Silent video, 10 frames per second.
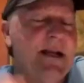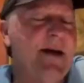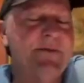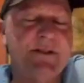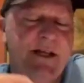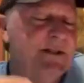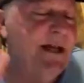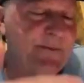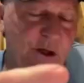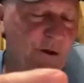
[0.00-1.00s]
And obviously, he's
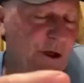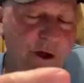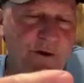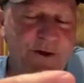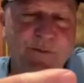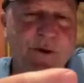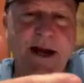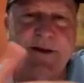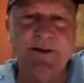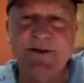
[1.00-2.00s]
not the only coach in
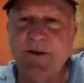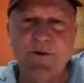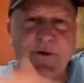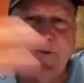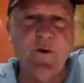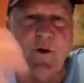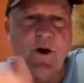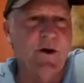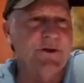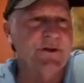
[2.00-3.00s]
practice. There are 3 or 4
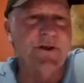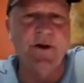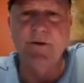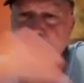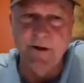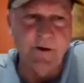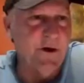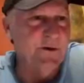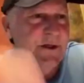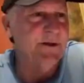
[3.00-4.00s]
coaches there,
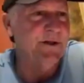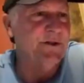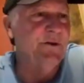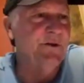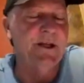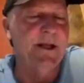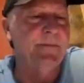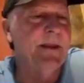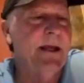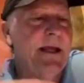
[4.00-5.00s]
coaching this youth
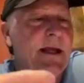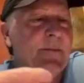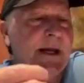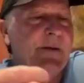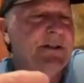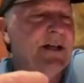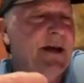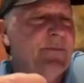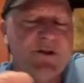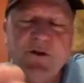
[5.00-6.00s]
team. But every
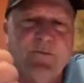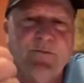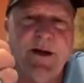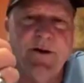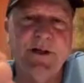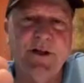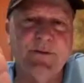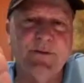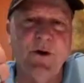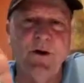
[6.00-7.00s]
time this certain player
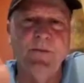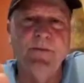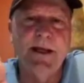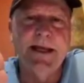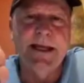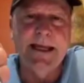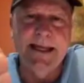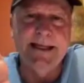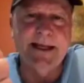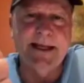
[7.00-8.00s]
touched the ball, he
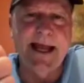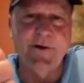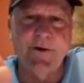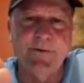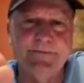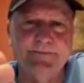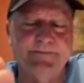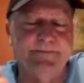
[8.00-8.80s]
hit the counter.